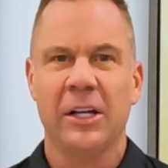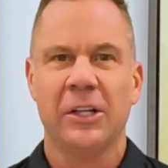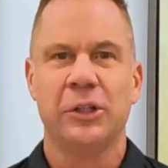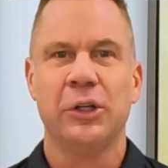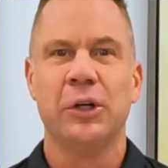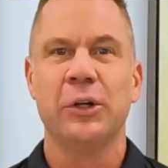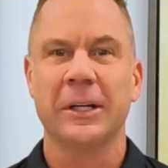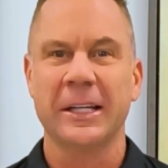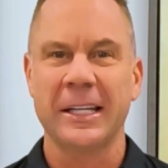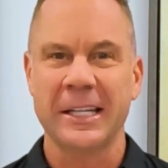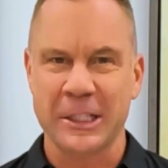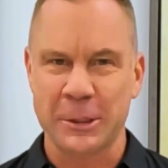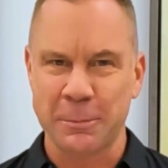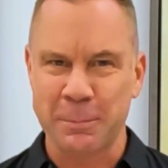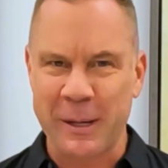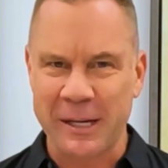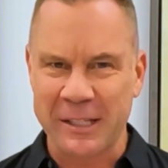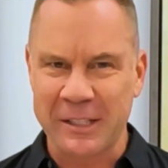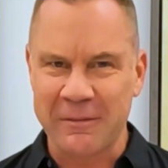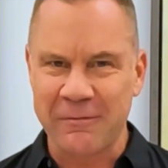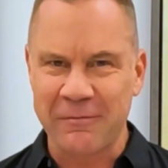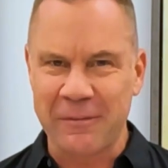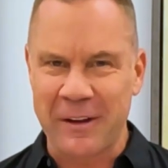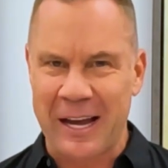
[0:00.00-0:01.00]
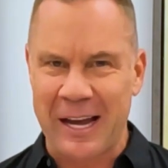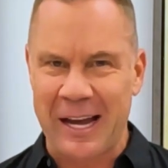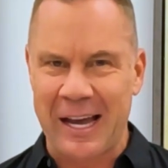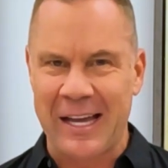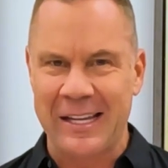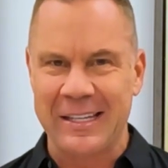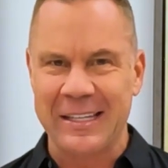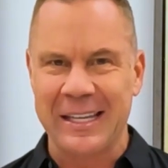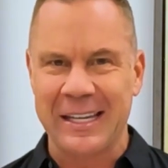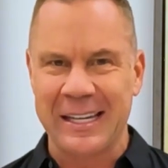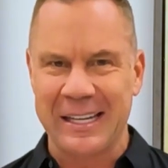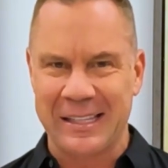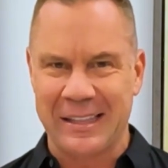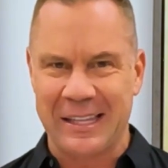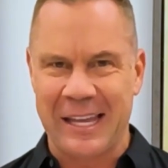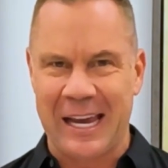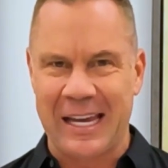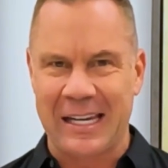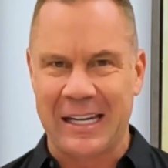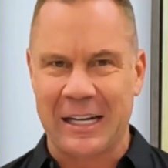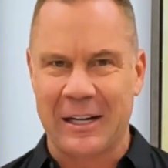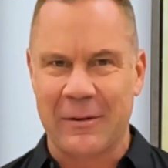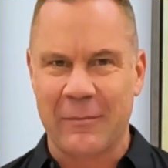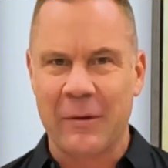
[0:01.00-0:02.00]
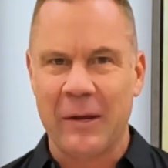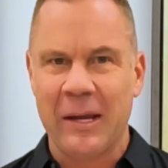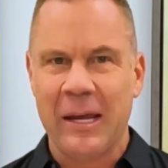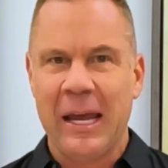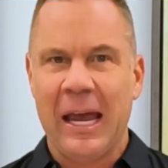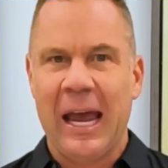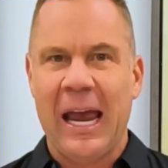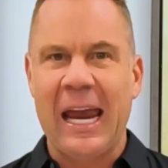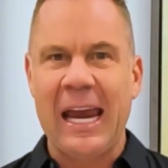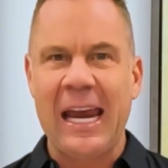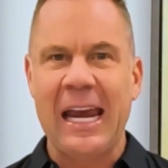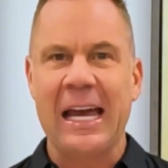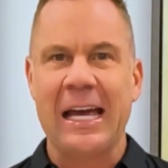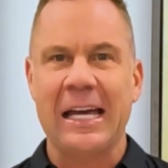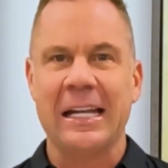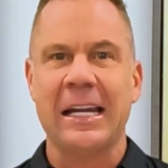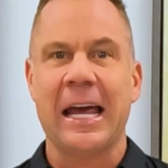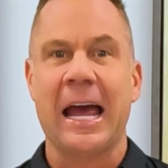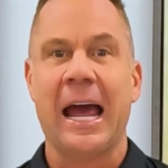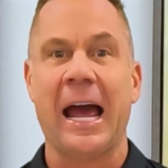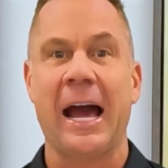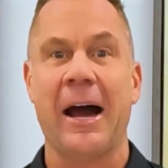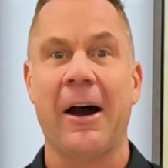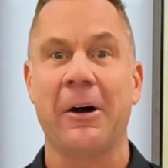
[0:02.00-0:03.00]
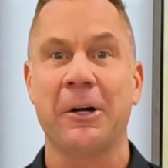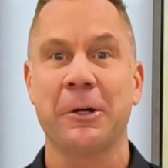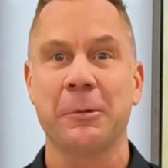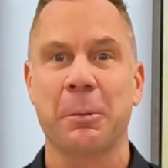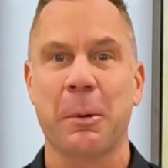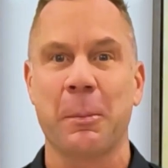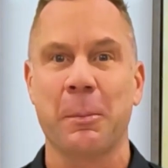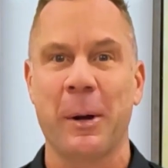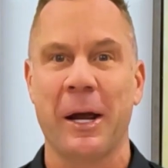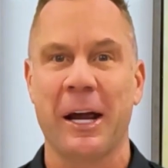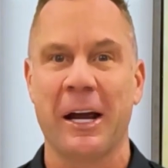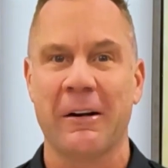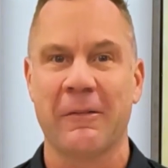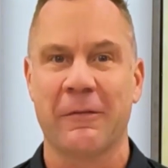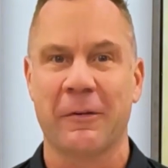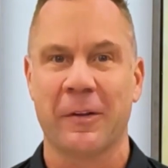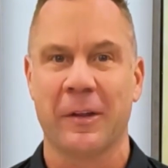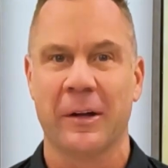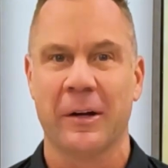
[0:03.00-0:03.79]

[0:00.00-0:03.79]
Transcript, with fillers: you can expect to find in Atlanta and how to prepare for